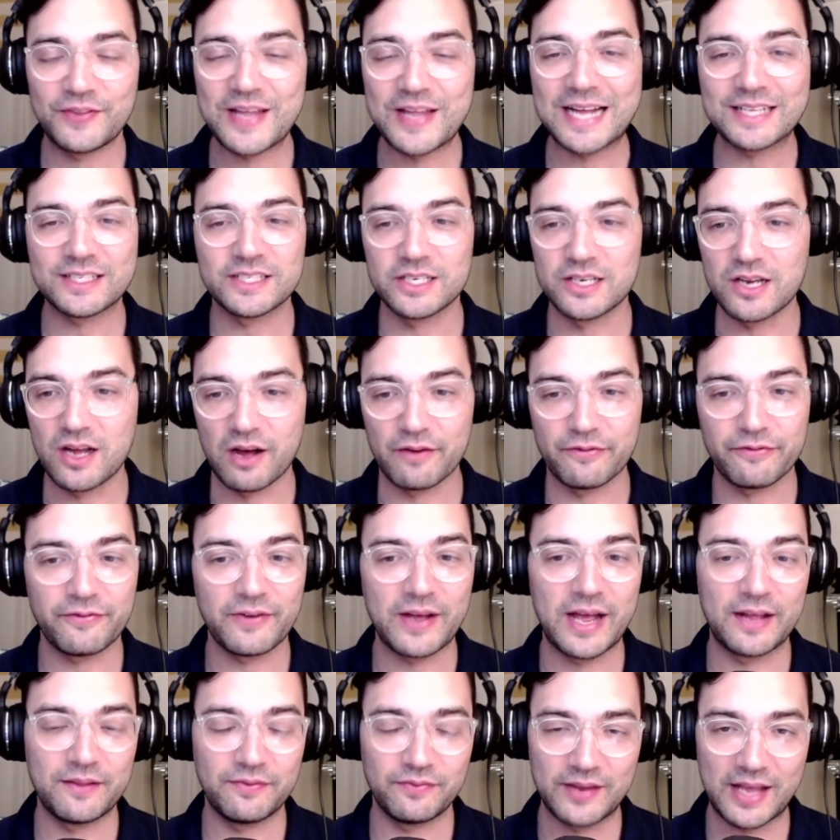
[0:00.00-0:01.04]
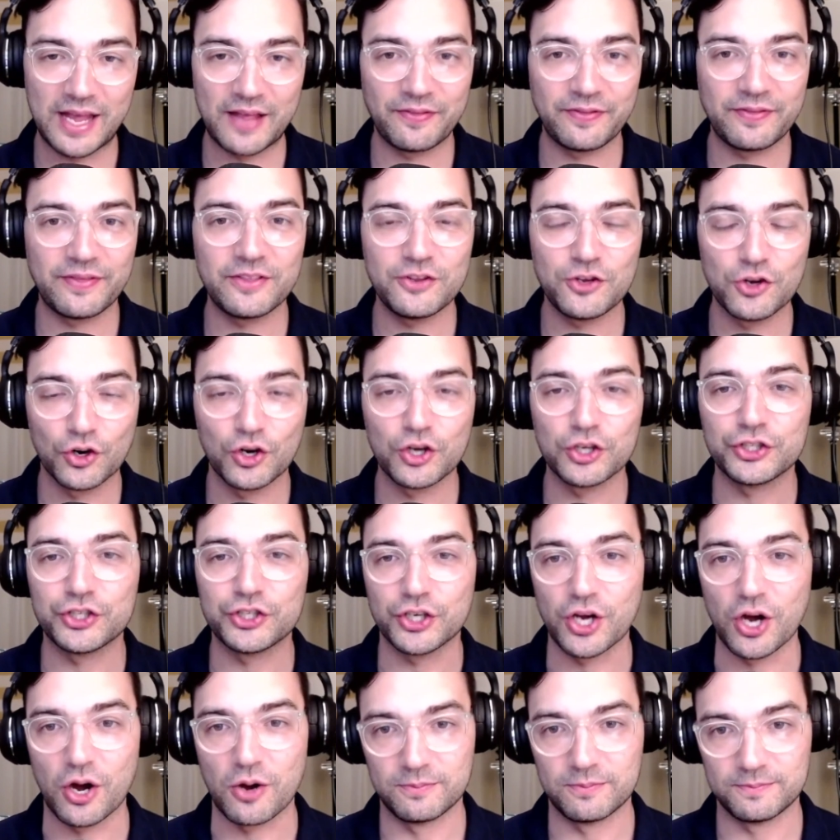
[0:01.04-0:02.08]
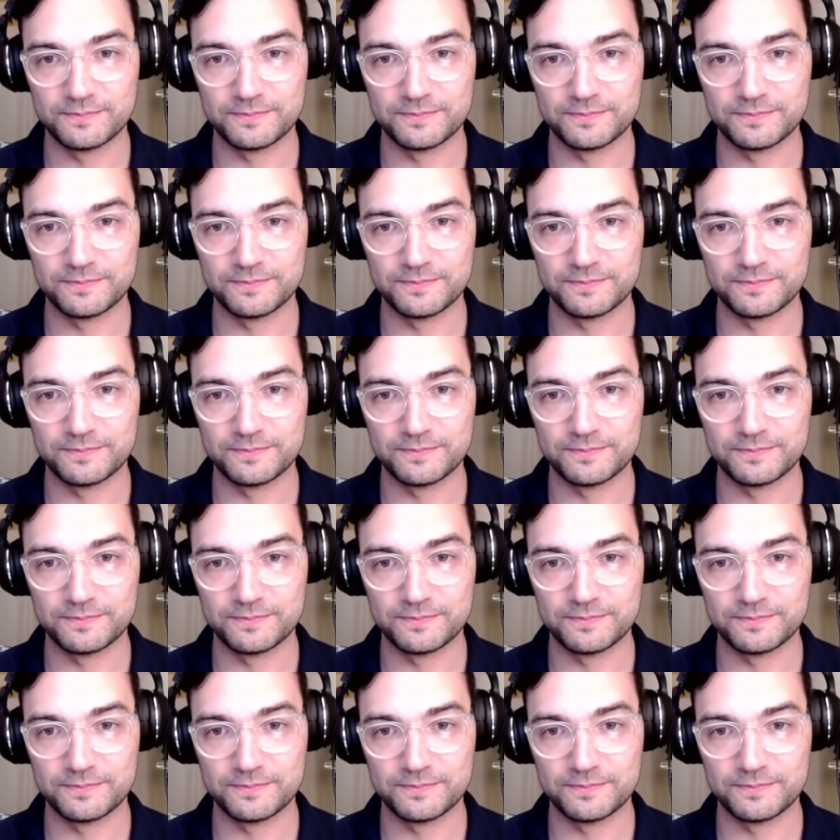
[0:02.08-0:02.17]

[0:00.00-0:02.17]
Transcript: that's enough and you're good to go.